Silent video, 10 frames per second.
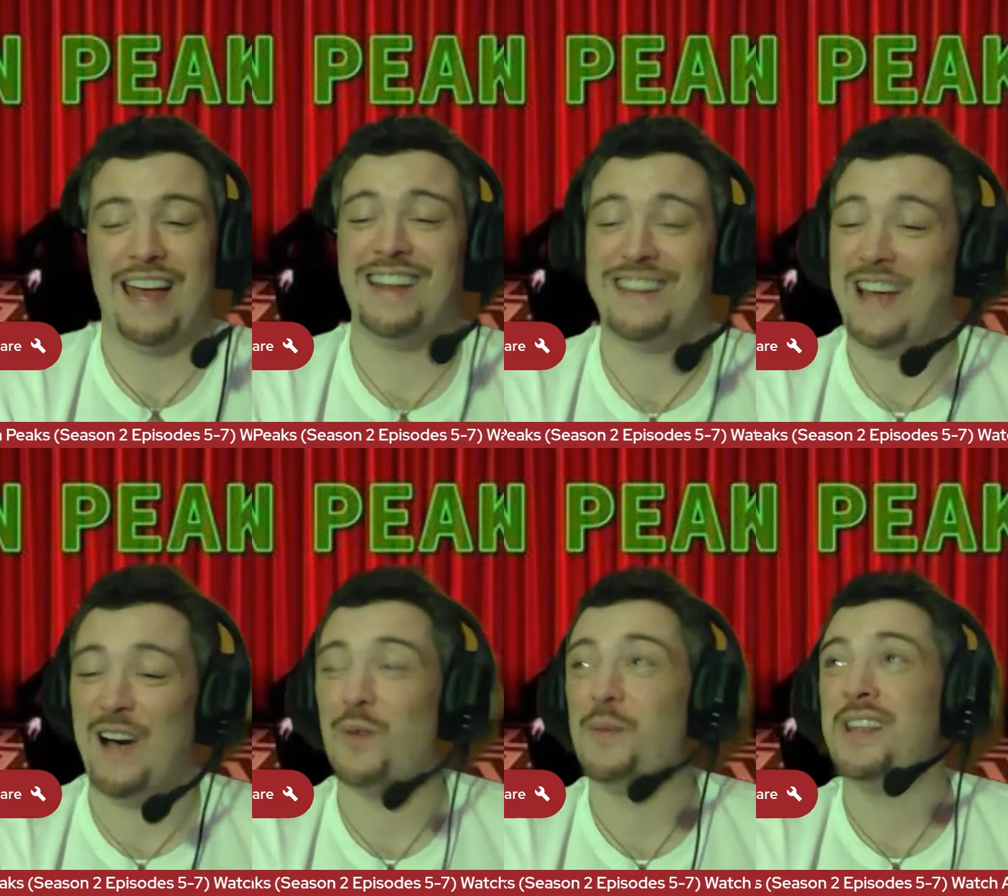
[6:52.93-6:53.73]
and
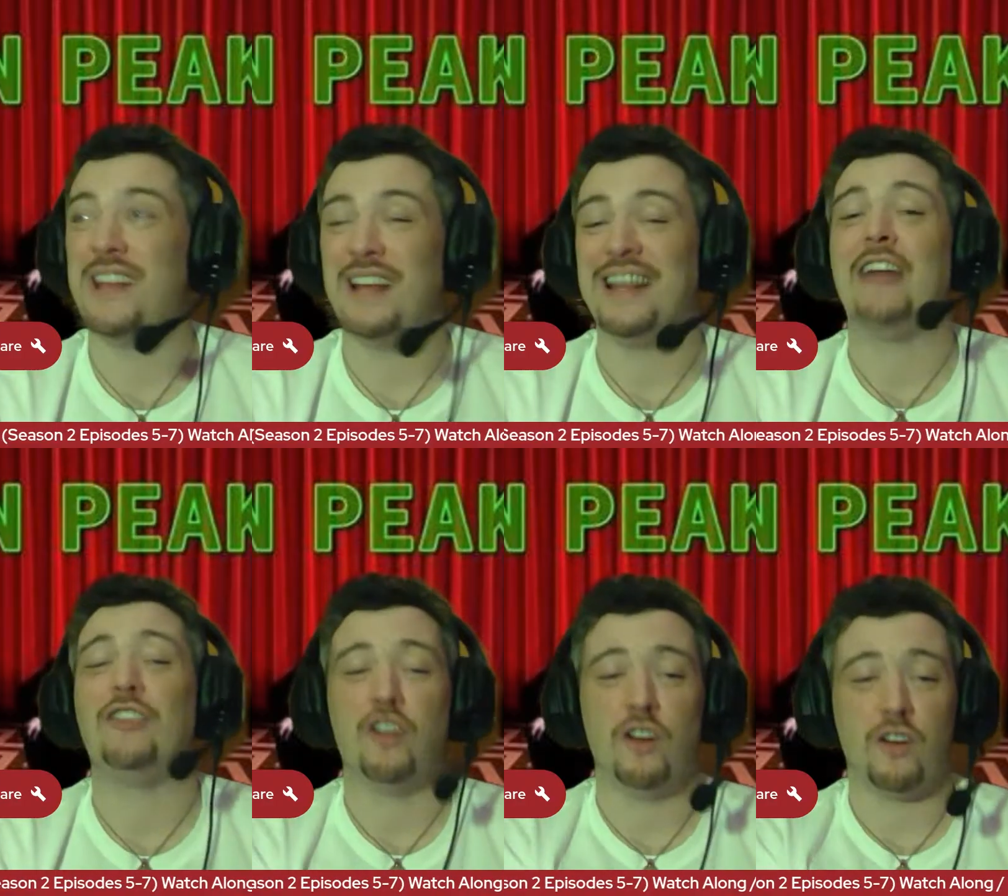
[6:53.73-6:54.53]
tell me that
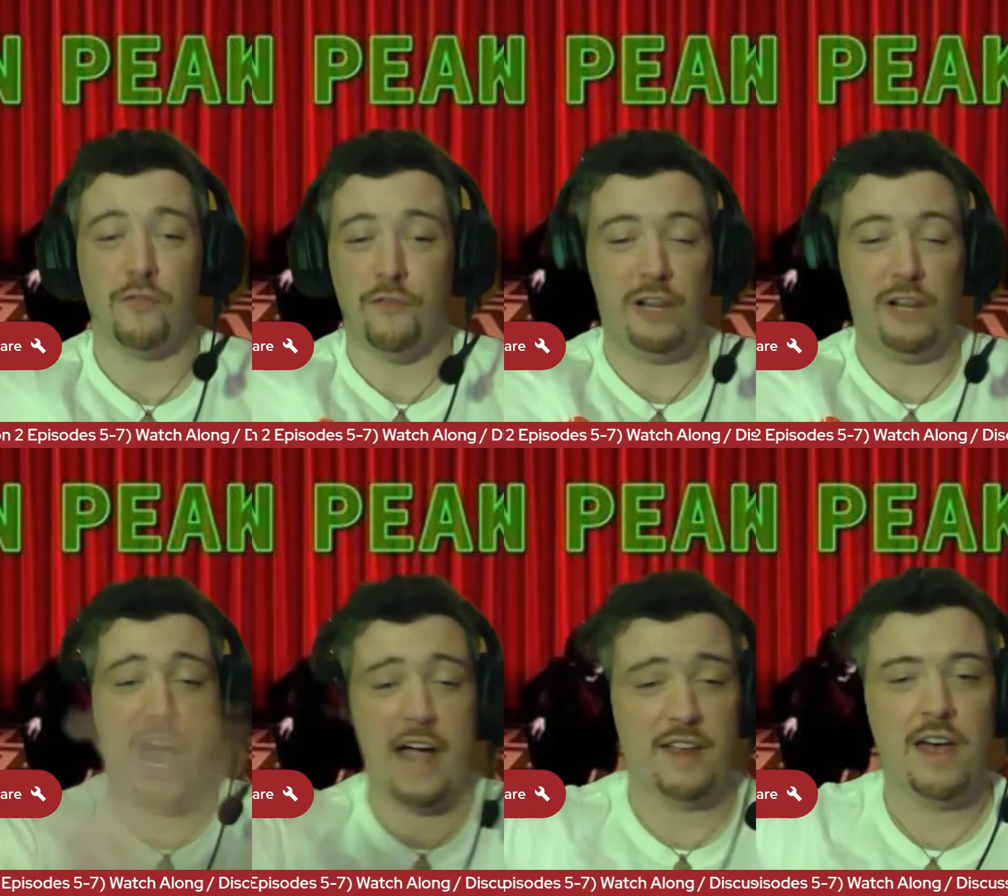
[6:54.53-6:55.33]
that's going to
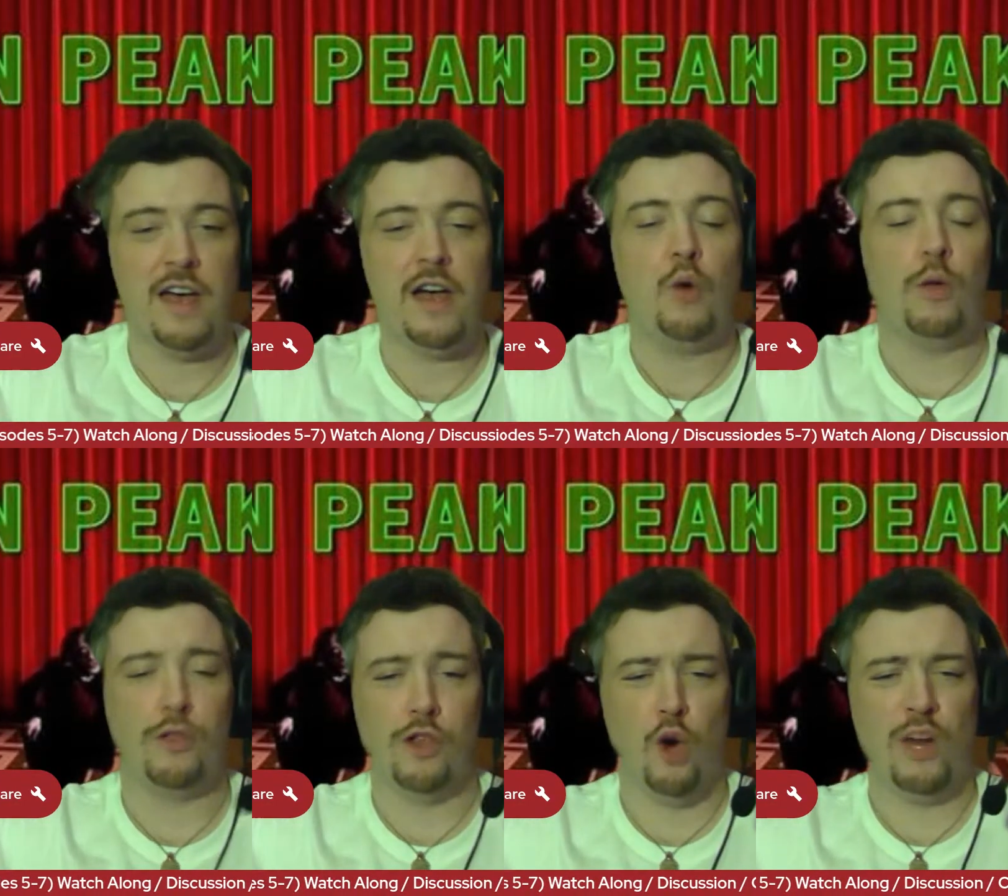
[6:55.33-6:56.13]
fly
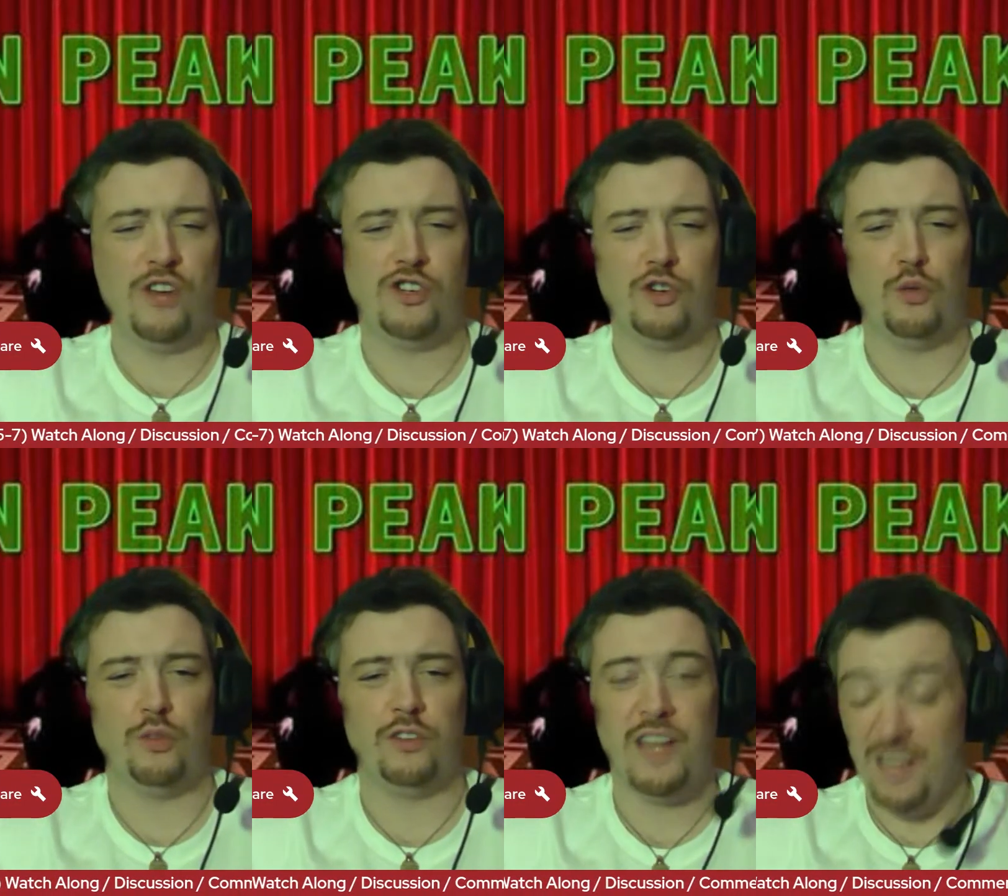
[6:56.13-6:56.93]
with no
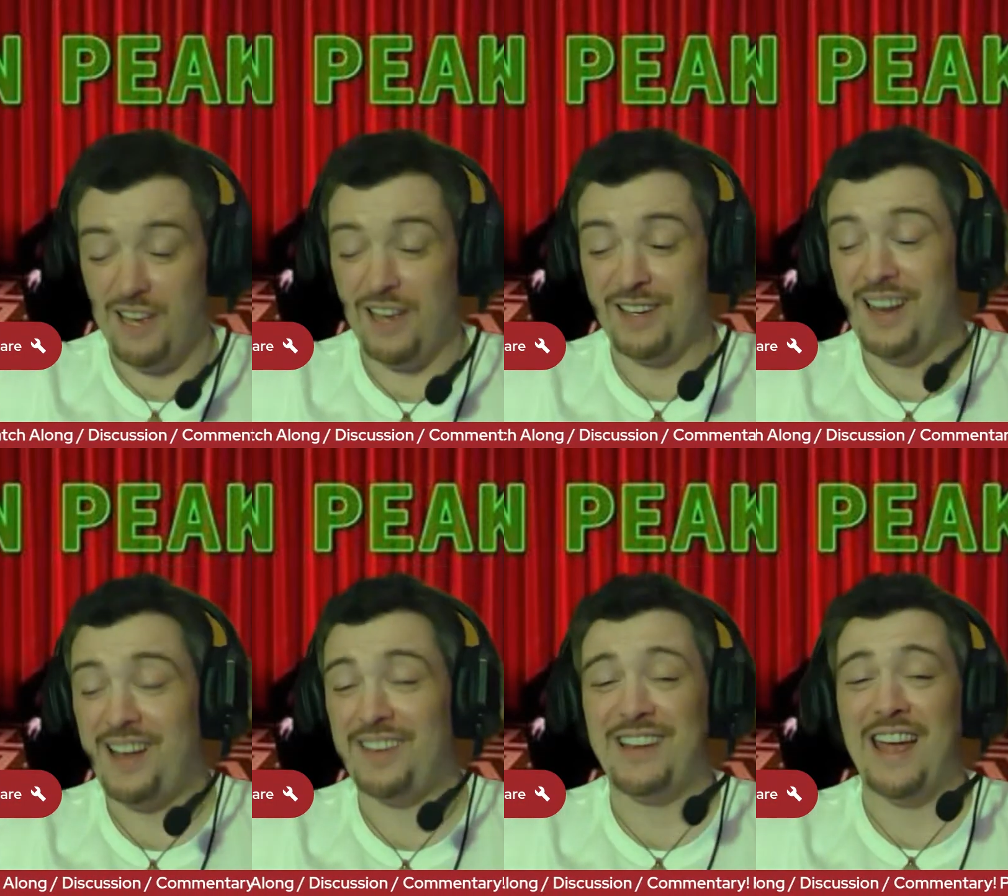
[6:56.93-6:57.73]
issues in
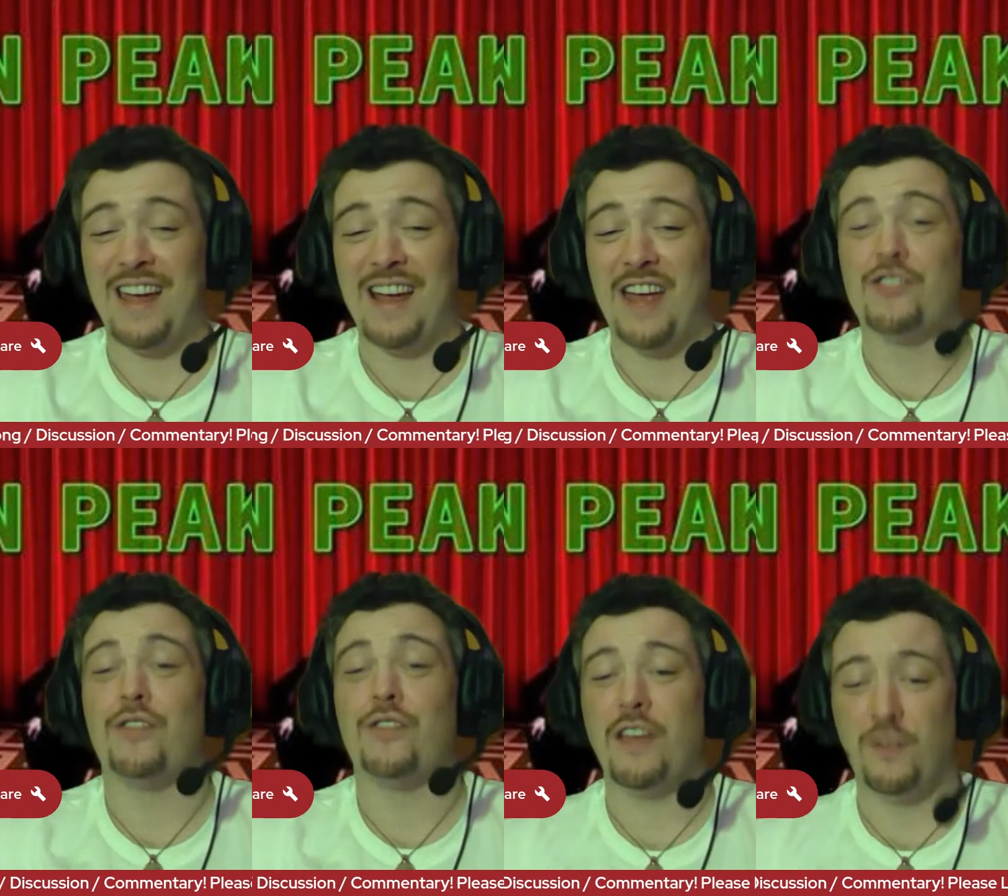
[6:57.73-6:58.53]
today's day and age
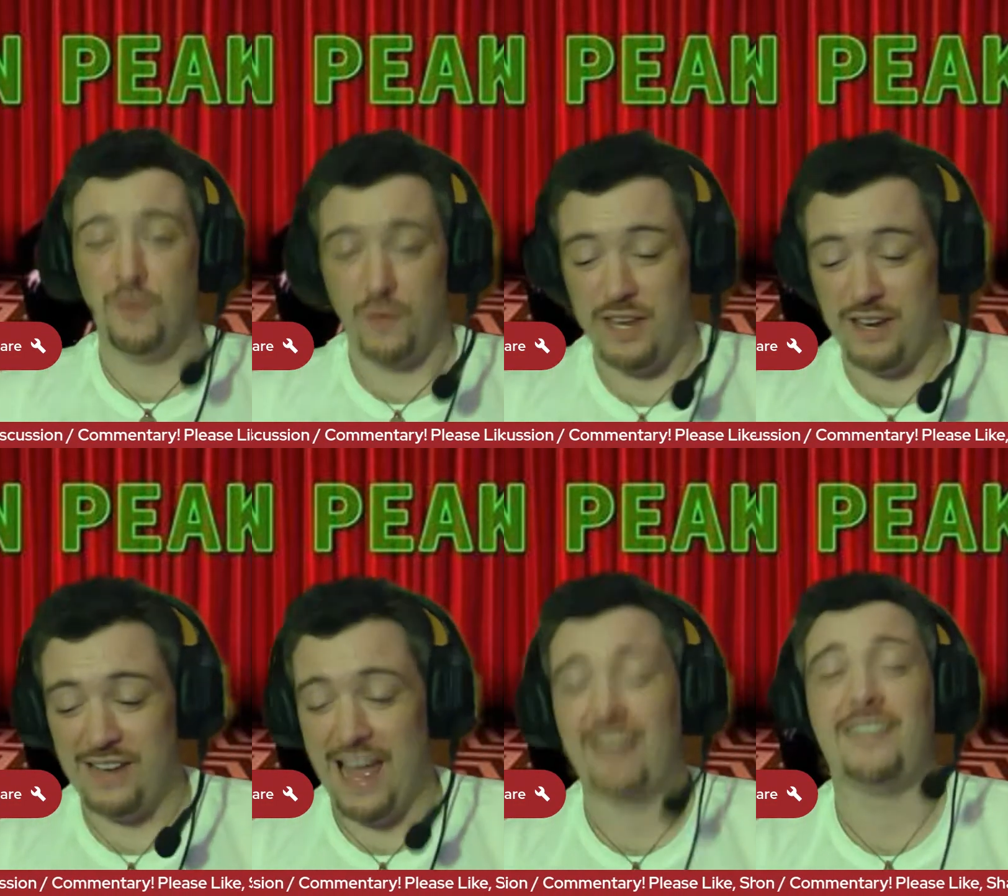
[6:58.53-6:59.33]
if they do the
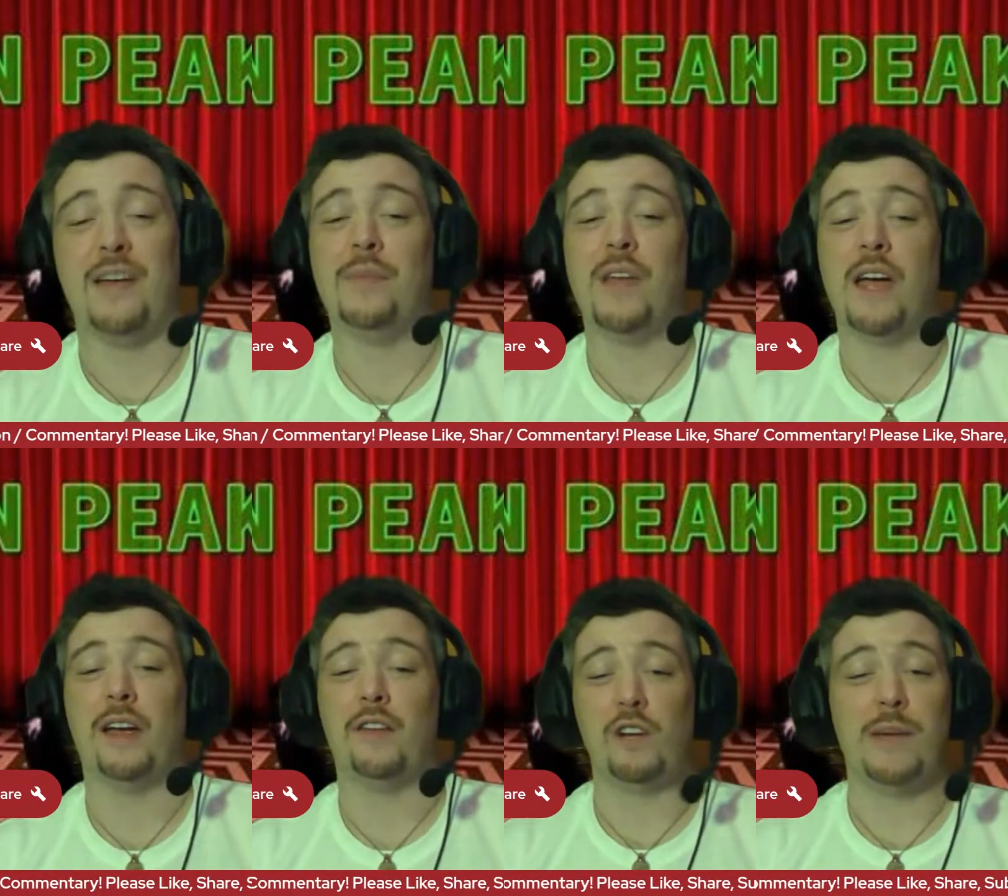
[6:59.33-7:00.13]
exact same thing
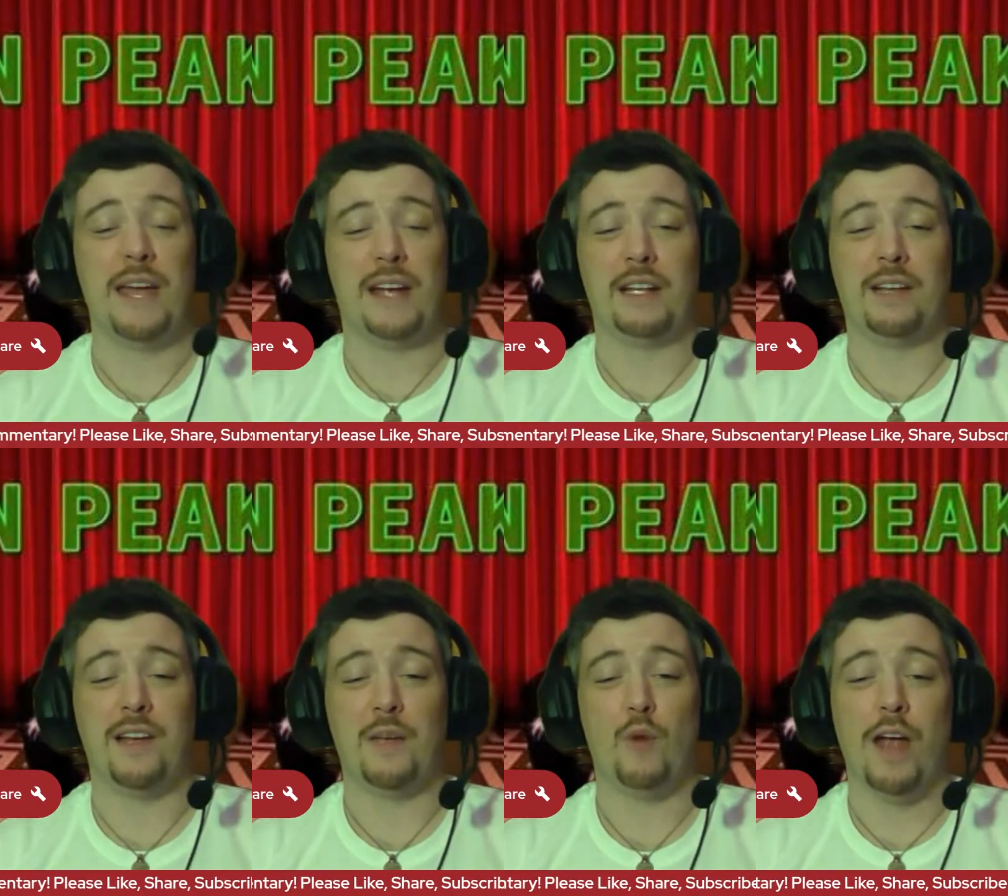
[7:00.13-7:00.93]
and remake it the
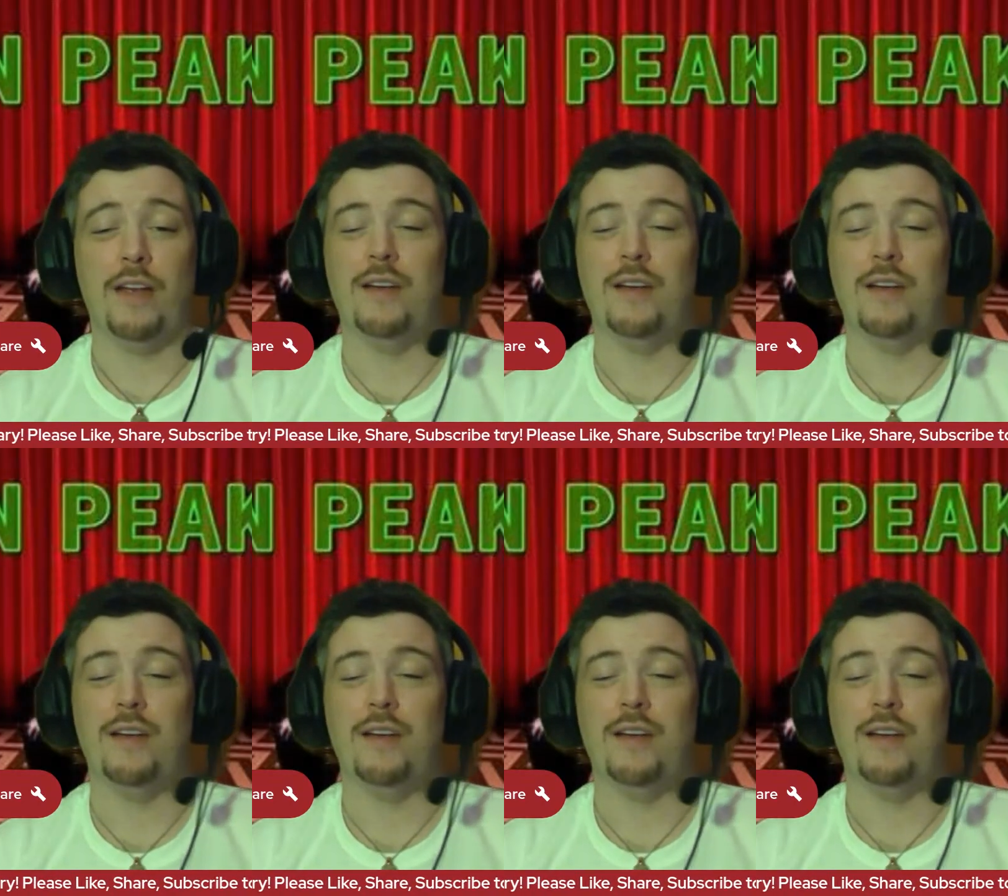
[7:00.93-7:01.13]
same way.